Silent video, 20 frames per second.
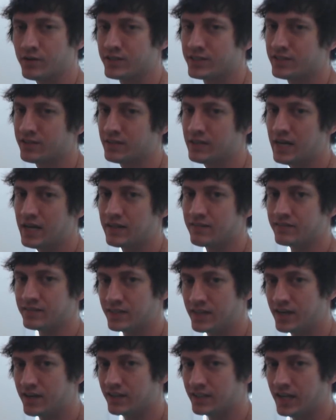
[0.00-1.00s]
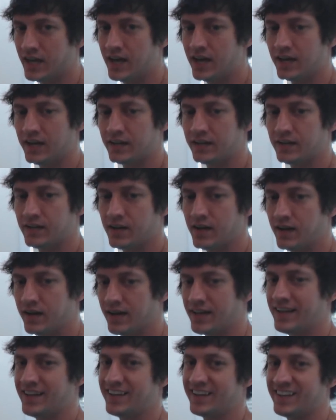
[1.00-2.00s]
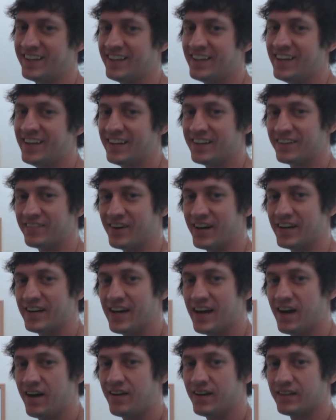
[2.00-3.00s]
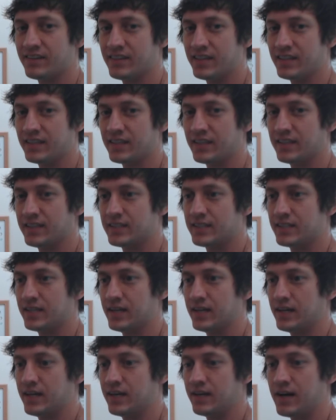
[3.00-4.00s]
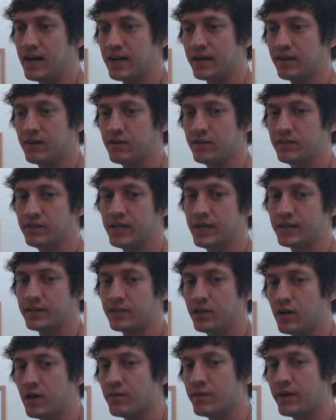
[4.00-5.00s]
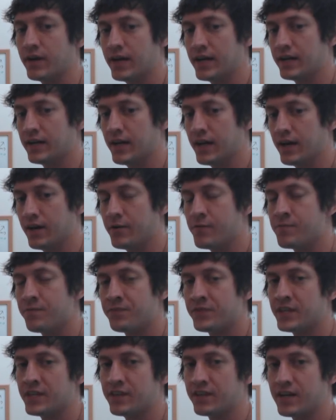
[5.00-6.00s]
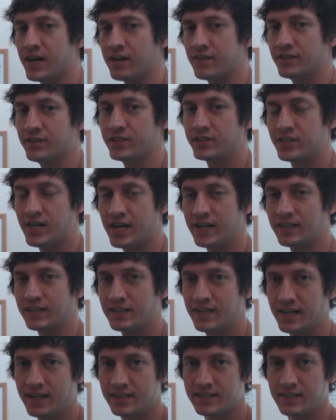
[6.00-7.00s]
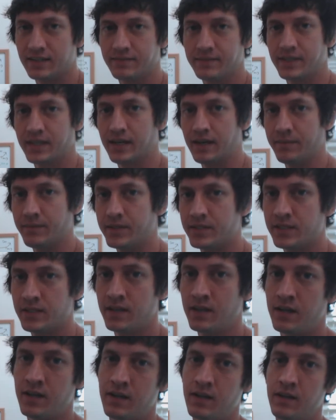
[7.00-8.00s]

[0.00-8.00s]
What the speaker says: We're still not even there yet. Right now, I think it's early October right now. You kind of lose track of days sometimes.